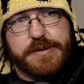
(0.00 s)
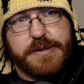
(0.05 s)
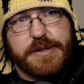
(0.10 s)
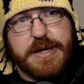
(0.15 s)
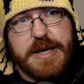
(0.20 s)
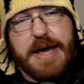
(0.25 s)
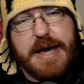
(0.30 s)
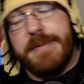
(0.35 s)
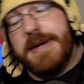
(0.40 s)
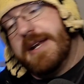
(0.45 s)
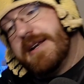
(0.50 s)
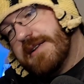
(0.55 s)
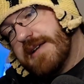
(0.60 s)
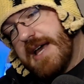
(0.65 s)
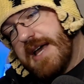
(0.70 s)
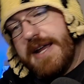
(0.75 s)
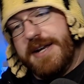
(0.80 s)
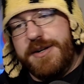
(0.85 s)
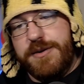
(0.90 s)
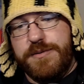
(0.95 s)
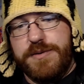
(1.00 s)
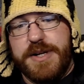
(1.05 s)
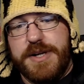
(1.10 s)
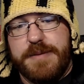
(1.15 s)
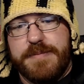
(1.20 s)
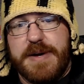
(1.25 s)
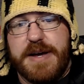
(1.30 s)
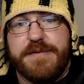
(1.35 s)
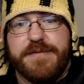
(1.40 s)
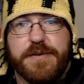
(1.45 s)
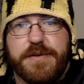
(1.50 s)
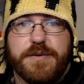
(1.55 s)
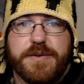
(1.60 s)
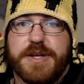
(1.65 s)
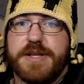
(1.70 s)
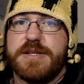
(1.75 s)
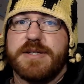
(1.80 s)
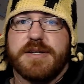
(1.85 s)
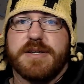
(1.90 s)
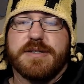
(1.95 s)
I mean, I do need my
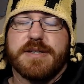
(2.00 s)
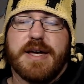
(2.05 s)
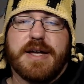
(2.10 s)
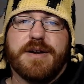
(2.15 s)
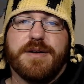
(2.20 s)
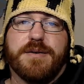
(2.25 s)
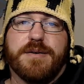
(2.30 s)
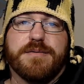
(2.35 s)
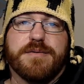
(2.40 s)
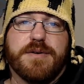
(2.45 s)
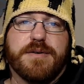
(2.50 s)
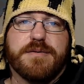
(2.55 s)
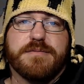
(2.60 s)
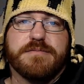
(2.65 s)
floaties because I don't know.